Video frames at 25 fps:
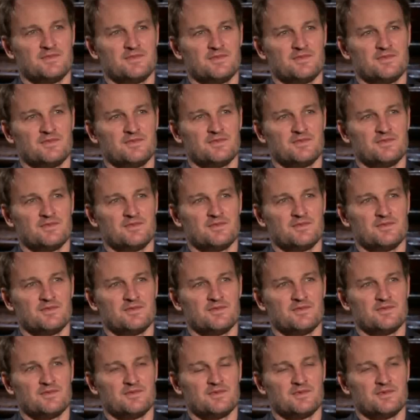
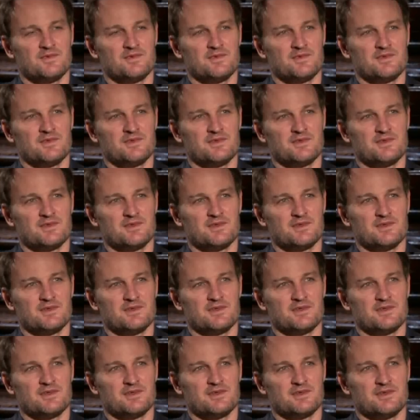
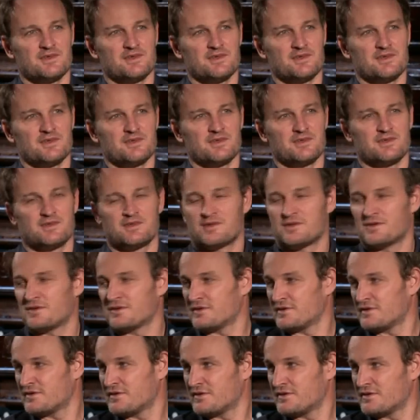
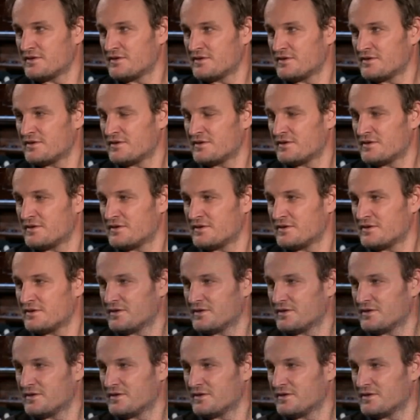The person shown says nothing.